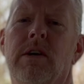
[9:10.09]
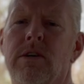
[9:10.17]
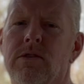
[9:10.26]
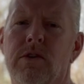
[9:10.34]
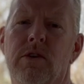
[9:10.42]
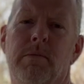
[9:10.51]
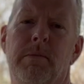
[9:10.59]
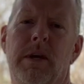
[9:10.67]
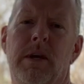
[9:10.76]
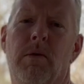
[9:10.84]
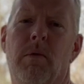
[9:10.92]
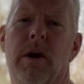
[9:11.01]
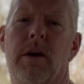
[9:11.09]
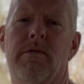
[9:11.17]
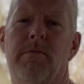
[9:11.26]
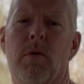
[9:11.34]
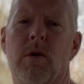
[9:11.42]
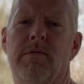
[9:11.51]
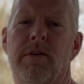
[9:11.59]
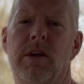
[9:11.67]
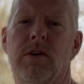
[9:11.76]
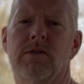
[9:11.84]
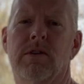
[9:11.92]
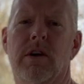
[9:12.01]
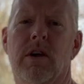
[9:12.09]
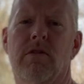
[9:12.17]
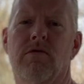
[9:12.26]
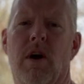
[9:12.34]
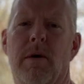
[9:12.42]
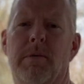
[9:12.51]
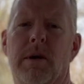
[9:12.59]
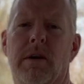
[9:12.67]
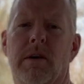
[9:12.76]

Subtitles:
so you'll be aware of more videos that are dropping.